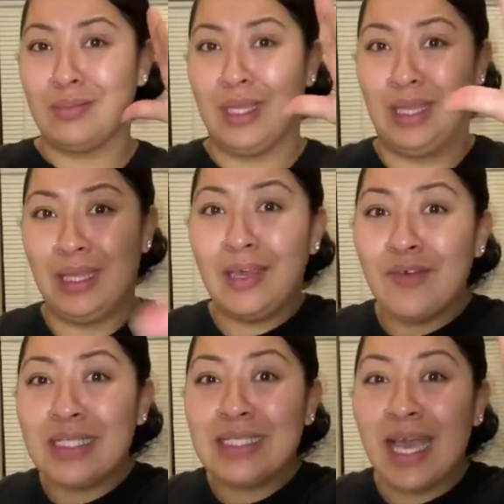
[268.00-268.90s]
Live
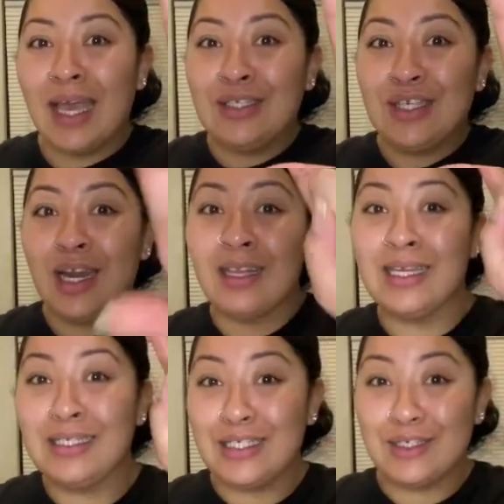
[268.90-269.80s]

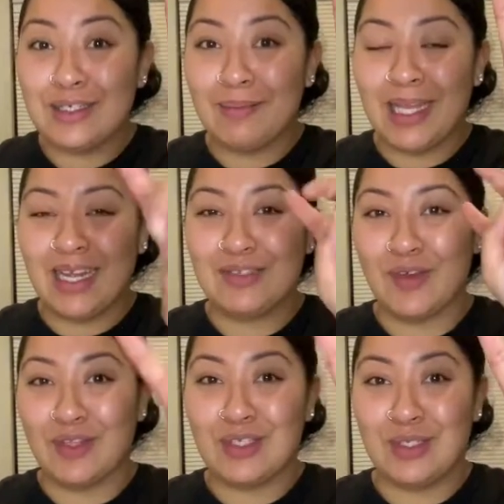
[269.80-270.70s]
intentionally, do something nice for
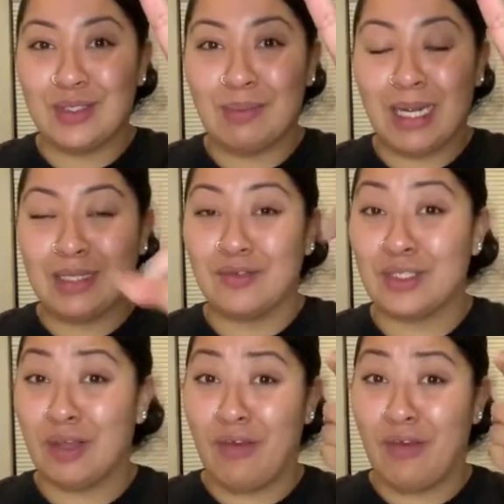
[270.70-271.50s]
others, do something nice for yourself.